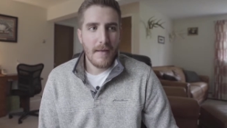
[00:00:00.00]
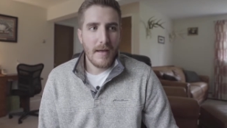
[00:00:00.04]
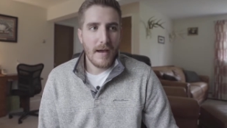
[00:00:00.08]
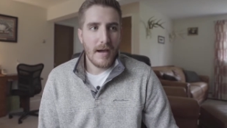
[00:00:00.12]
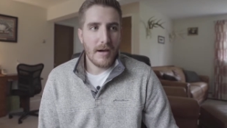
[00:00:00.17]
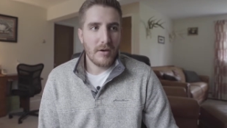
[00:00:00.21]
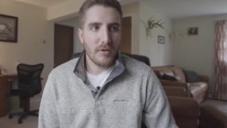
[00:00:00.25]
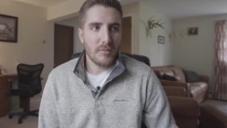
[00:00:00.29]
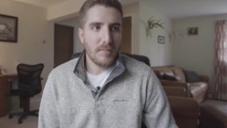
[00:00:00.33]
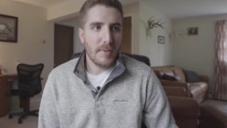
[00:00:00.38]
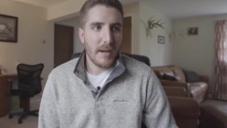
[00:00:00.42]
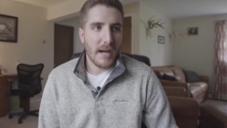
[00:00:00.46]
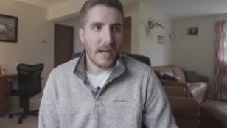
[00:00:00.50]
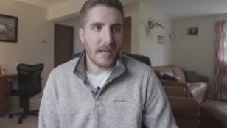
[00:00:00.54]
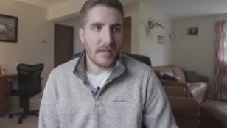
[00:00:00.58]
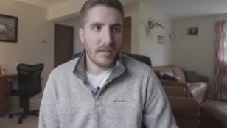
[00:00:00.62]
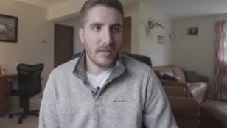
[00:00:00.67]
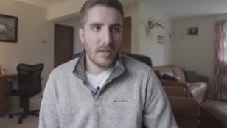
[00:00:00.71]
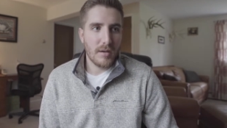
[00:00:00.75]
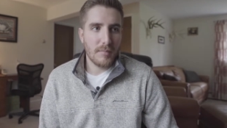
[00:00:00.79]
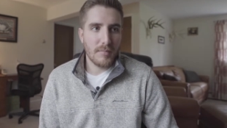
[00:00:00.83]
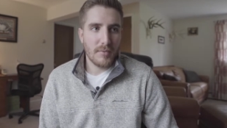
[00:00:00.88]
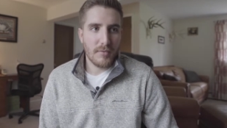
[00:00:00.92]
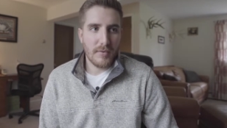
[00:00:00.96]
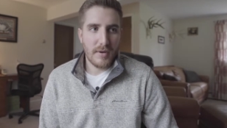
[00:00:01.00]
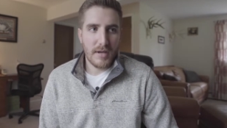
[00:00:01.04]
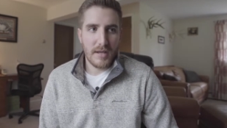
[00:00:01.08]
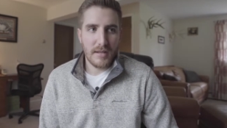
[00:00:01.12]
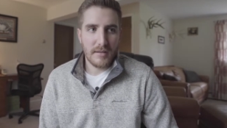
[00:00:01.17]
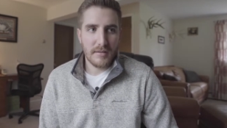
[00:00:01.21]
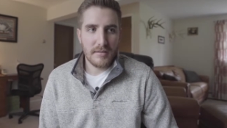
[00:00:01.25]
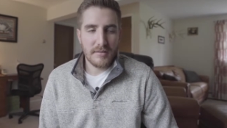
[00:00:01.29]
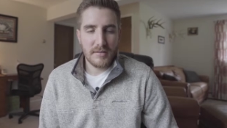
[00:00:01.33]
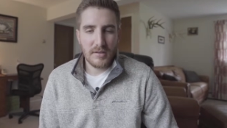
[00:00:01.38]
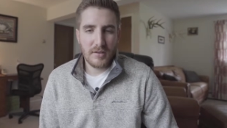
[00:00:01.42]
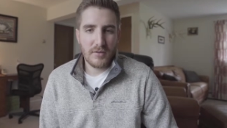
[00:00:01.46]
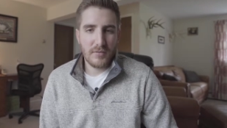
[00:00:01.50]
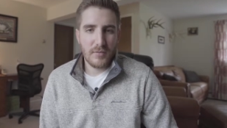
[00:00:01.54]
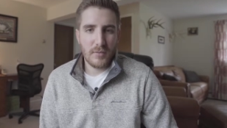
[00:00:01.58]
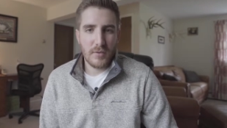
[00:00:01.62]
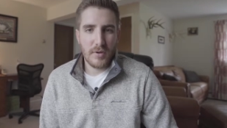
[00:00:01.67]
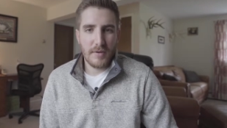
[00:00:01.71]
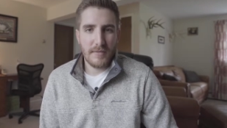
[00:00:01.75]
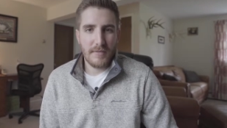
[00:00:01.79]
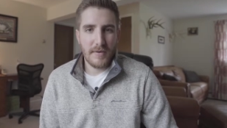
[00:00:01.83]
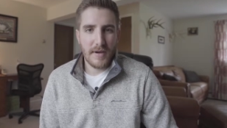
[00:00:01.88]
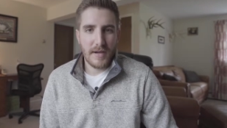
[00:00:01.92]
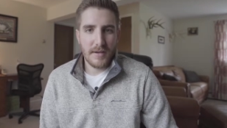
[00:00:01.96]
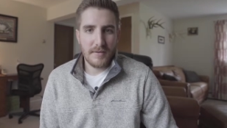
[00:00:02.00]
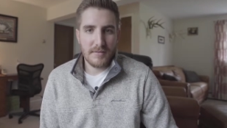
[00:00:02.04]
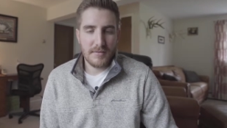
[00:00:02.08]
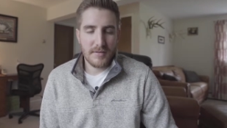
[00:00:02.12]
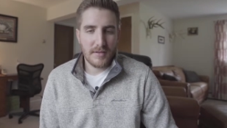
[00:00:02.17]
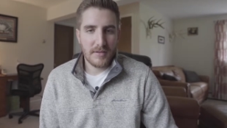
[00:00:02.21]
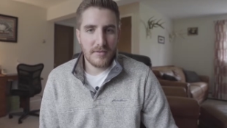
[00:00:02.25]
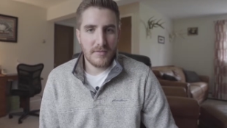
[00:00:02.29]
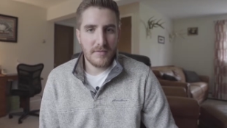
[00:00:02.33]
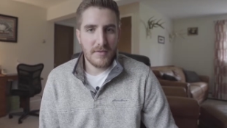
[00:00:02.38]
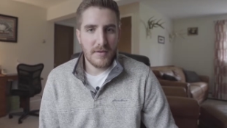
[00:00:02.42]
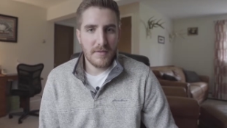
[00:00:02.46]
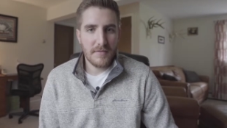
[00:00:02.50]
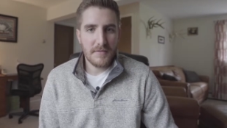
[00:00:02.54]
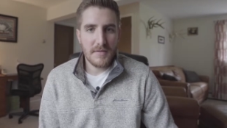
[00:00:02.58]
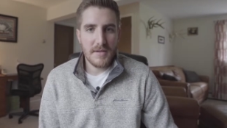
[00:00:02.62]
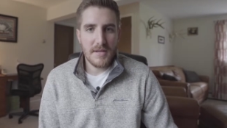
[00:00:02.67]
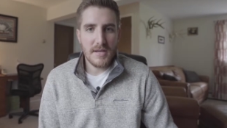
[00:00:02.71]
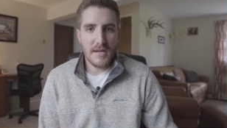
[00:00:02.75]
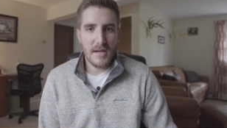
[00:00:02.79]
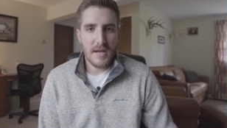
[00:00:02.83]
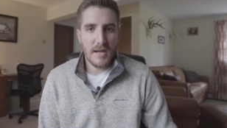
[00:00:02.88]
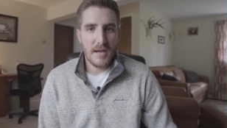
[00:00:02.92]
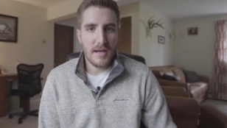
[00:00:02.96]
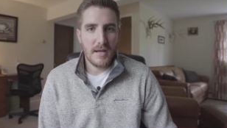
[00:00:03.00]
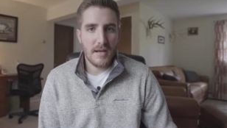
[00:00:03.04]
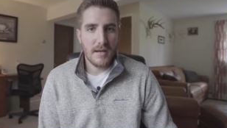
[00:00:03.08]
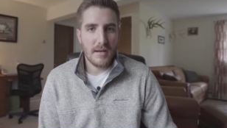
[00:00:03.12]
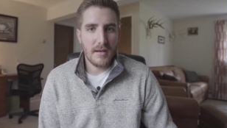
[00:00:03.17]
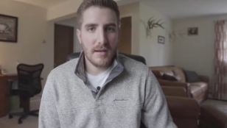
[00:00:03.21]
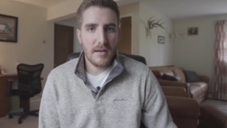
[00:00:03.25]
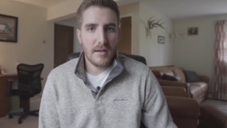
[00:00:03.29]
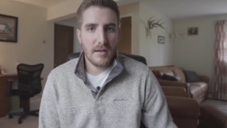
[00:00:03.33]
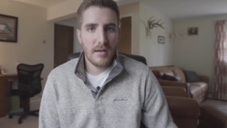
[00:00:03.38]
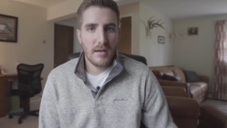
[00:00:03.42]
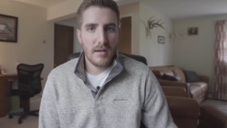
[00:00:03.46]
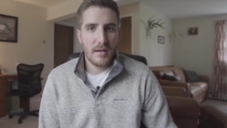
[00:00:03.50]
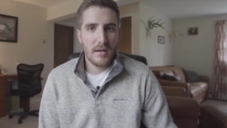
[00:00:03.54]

I was packing up around 6:45, 6:50, and